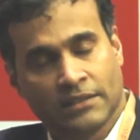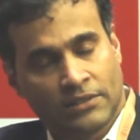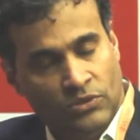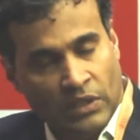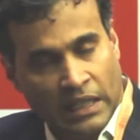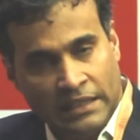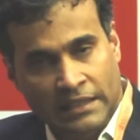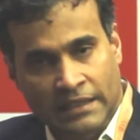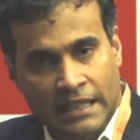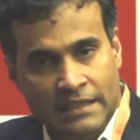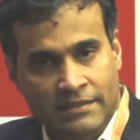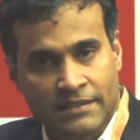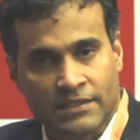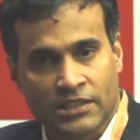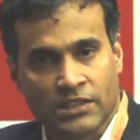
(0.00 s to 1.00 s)
So I think
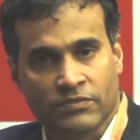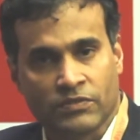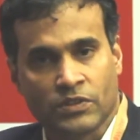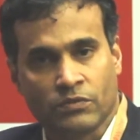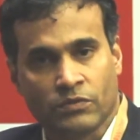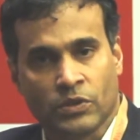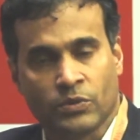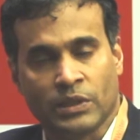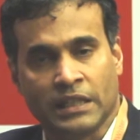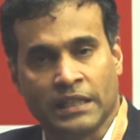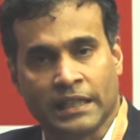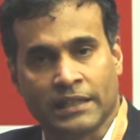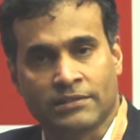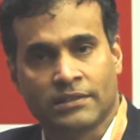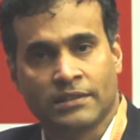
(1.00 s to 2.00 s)
that's a shift over the
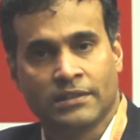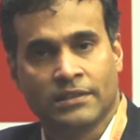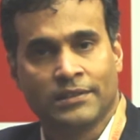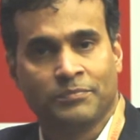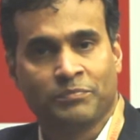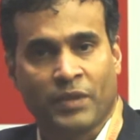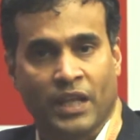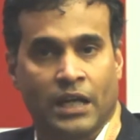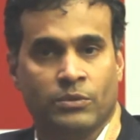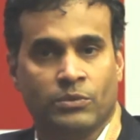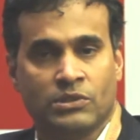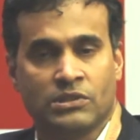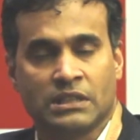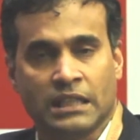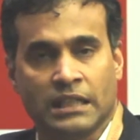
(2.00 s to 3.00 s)
next, I
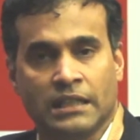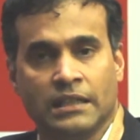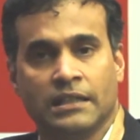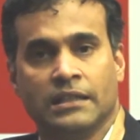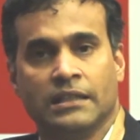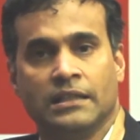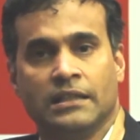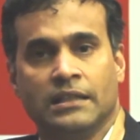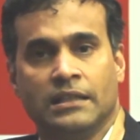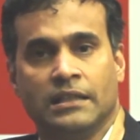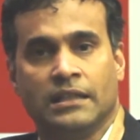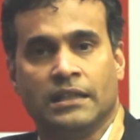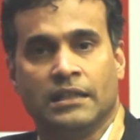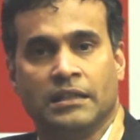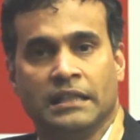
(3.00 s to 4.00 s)
would say,
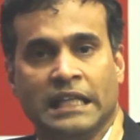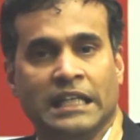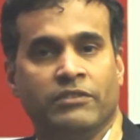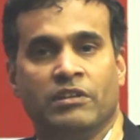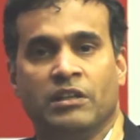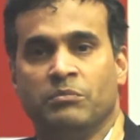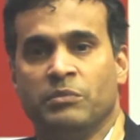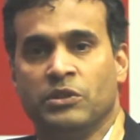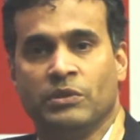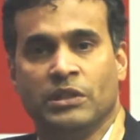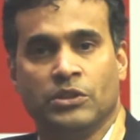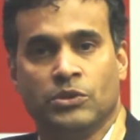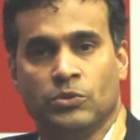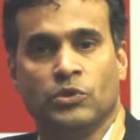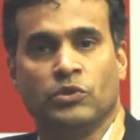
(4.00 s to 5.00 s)
anywhere
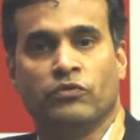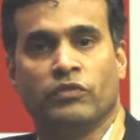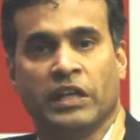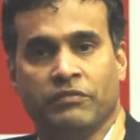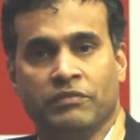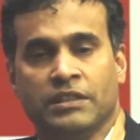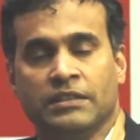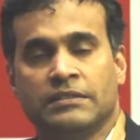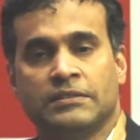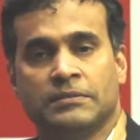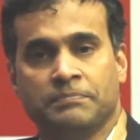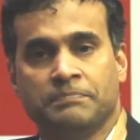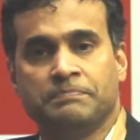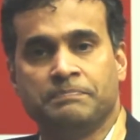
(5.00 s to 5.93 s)
between 2 to 5 years.